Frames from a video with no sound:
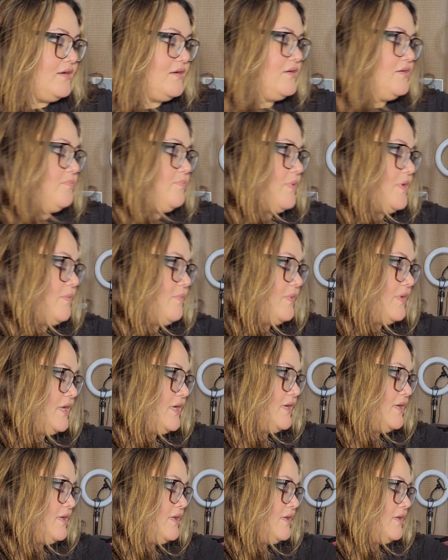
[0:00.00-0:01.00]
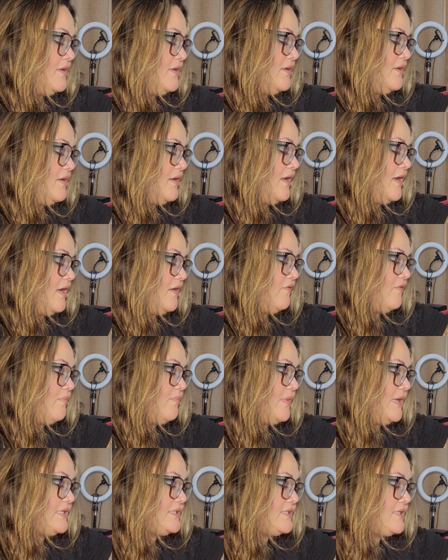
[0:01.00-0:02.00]
Oh, I'm gonna have a
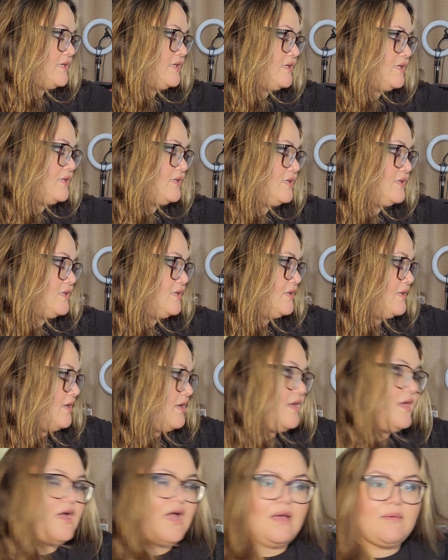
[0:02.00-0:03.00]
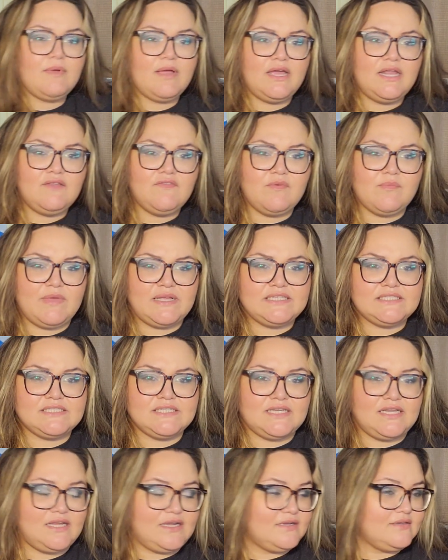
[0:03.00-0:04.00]
mess here. I'm kind of a mess
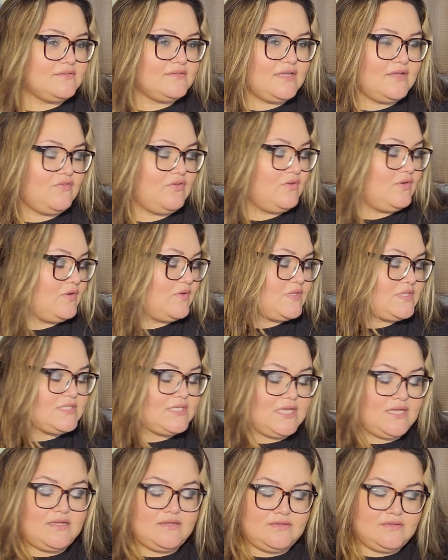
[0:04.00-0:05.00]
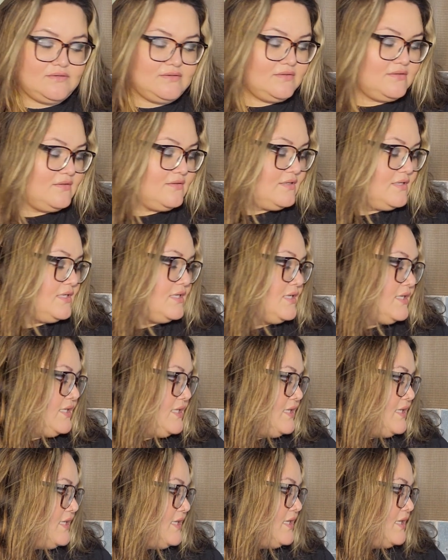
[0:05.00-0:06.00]
today. Have you noticed that?
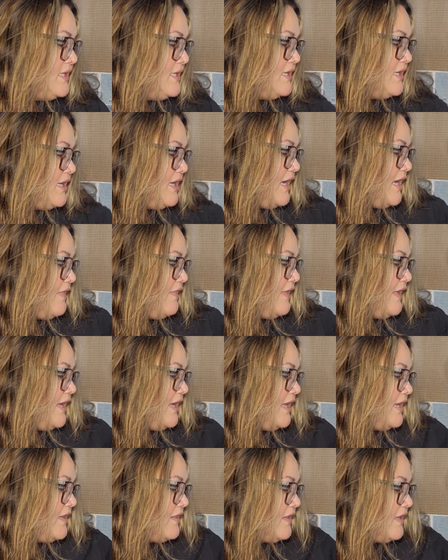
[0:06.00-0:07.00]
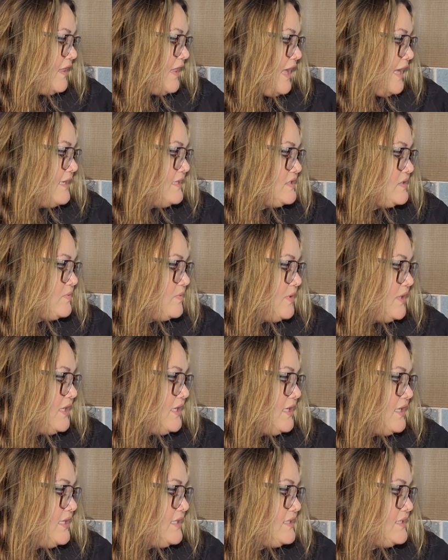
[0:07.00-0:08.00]
And then the last
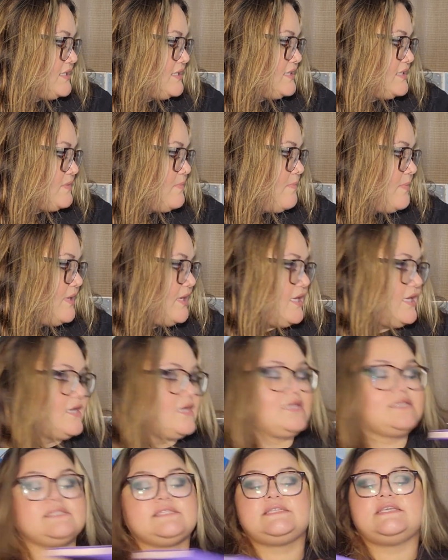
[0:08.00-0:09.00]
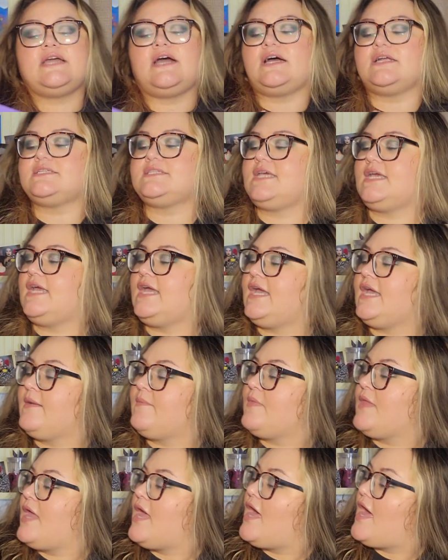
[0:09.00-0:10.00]
one is this big Ciate
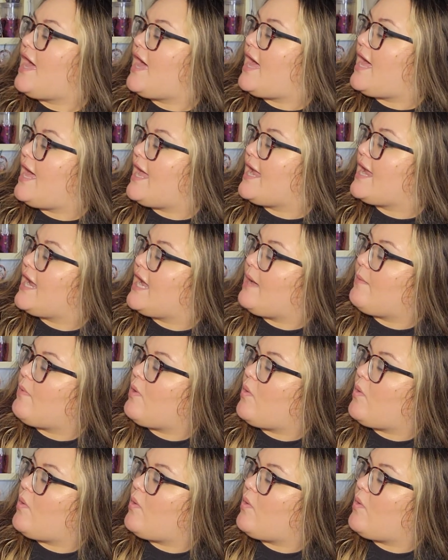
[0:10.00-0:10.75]
I Am